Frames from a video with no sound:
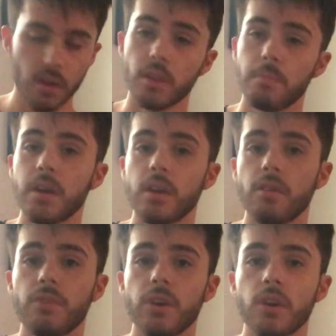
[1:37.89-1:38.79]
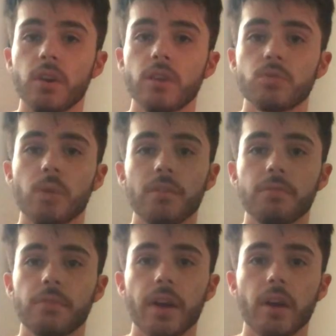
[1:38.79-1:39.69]
The pinky finger, 12th
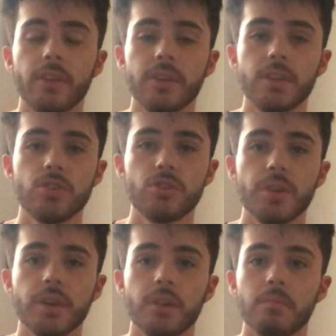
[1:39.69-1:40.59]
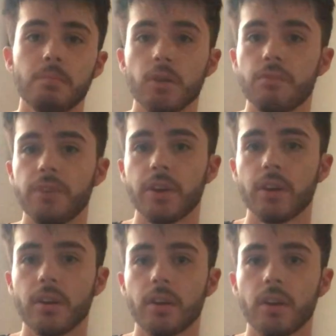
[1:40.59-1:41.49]
fret on the D string. Middle
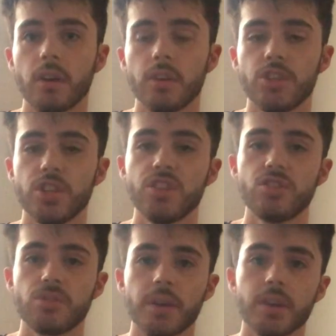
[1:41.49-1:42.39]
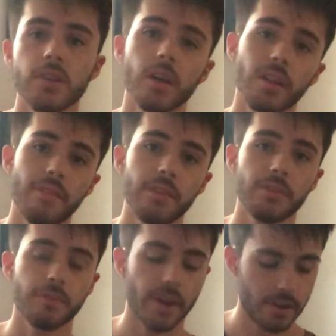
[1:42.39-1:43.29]
finger, G string, 11th
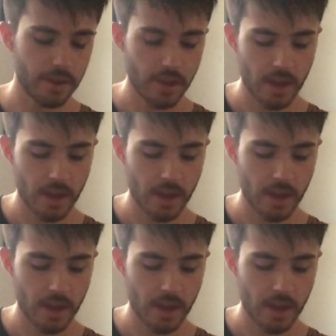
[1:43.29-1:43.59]
fret.